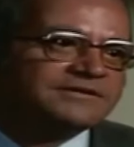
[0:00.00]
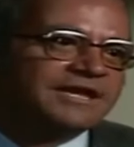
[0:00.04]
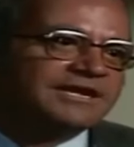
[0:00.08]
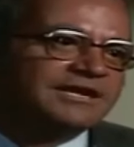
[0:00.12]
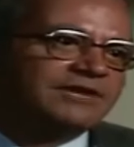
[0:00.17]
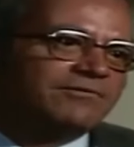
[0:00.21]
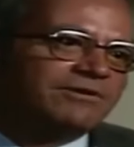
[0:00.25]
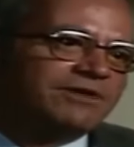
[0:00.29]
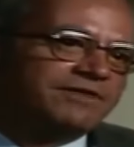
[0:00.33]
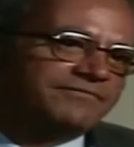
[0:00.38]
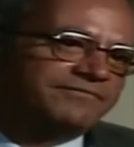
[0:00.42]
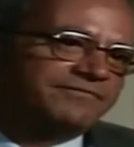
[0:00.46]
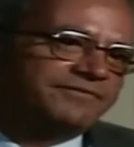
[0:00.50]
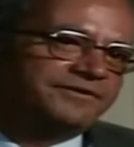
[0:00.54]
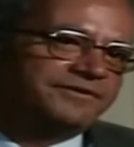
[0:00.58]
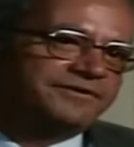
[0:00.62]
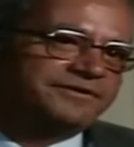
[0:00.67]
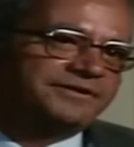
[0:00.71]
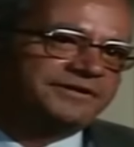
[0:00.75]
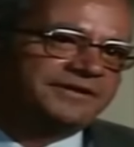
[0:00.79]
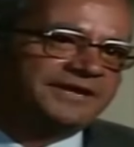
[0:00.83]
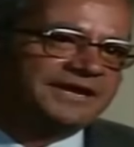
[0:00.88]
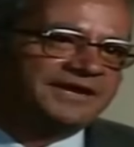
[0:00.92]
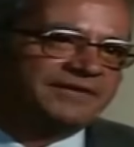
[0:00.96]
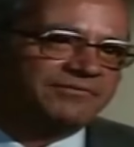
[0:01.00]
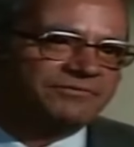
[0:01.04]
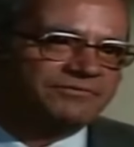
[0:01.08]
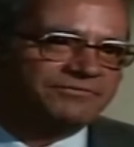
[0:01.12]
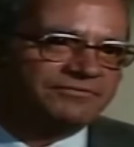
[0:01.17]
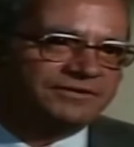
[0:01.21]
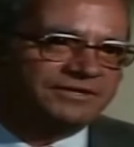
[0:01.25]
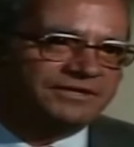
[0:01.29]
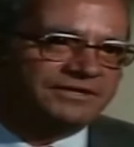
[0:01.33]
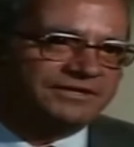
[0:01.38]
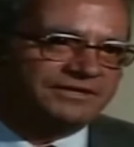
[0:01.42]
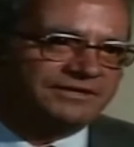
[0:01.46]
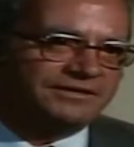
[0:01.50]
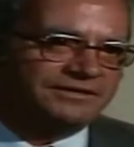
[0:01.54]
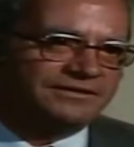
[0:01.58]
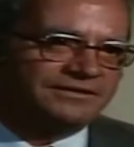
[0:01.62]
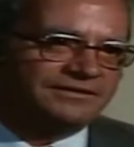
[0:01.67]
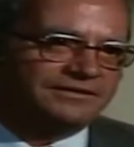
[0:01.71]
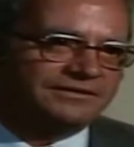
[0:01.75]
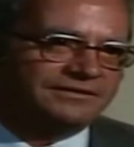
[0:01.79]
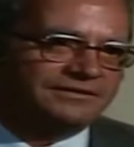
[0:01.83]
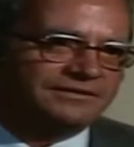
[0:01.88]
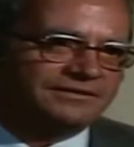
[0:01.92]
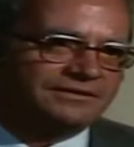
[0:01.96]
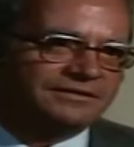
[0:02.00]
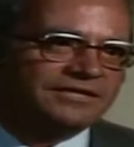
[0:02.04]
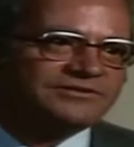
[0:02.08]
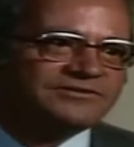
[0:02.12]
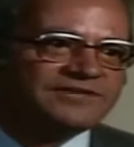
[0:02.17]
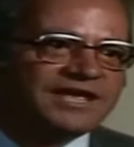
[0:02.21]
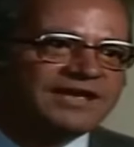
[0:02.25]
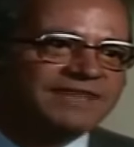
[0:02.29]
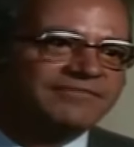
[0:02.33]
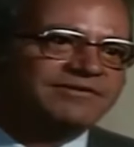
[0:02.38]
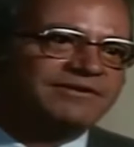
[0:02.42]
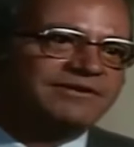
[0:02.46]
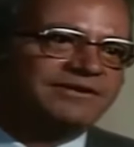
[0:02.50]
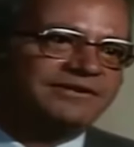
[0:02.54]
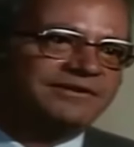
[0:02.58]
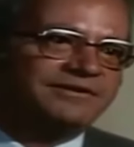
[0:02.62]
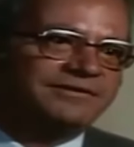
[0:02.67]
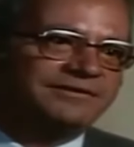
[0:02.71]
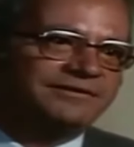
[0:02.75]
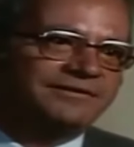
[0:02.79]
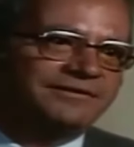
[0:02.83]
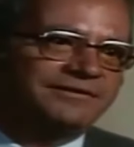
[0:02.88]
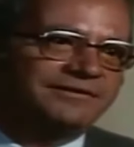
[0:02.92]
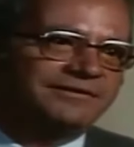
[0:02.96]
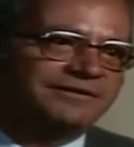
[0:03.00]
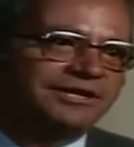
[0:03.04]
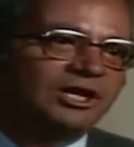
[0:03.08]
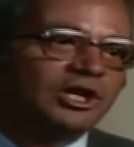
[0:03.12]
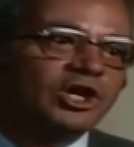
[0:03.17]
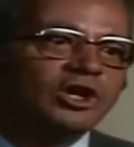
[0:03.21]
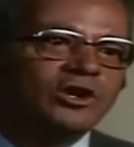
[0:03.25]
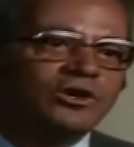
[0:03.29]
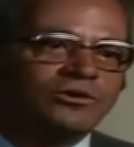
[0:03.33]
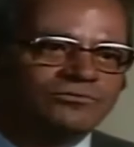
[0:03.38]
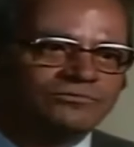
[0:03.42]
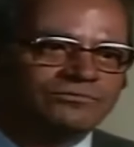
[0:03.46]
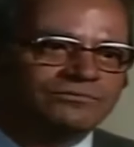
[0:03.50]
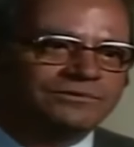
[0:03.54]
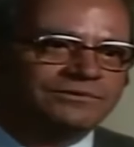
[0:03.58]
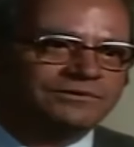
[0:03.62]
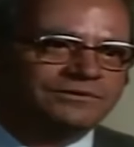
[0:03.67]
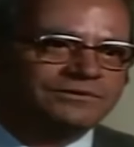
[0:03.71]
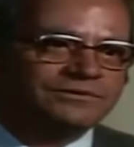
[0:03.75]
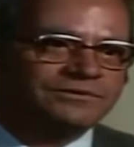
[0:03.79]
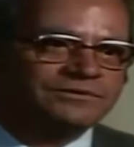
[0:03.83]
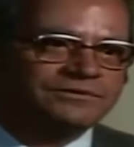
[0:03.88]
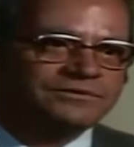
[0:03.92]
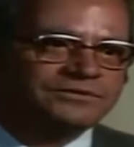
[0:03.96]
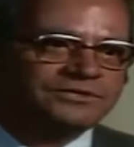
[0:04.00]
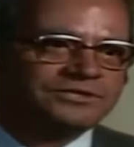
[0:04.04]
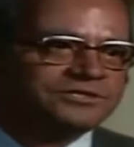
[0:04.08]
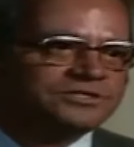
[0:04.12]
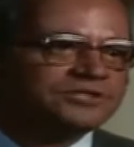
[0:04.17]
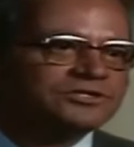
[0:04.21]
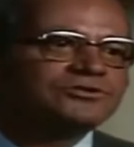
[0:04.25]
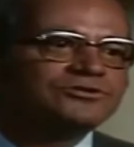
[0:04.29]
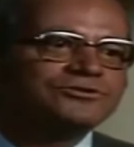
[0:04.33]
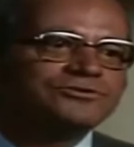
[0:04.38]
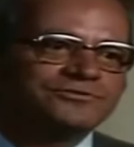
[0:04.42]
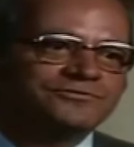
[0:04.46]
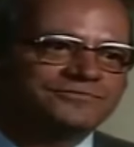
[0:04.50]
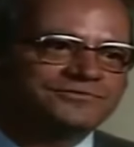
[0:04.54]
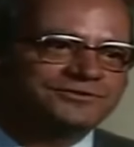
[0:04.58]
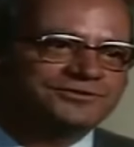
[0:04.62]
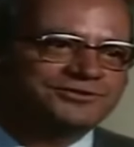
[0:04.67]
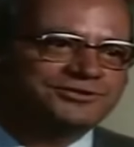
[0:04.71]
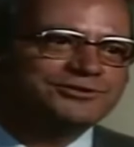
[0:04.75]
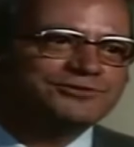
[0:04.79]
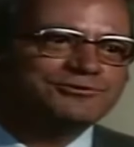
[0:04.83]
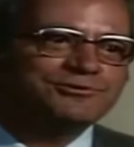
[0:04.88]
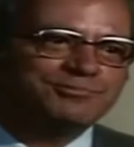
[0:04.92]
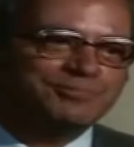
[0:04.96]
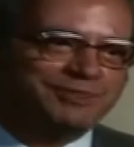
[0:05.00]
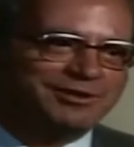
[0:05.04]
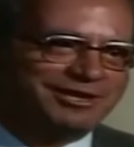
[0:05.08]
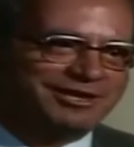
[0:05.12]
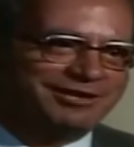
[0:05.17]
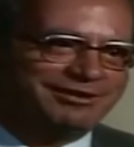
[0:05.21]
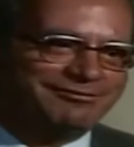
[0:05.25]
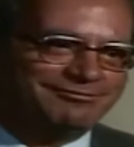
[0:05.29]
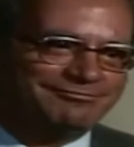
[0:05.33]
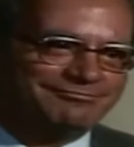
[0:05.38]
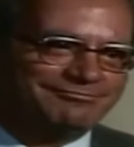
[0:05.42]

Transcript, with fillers: Let's not go out for dinner tonight, Ruthie. Let's have it here, alone. Just the two of us, you and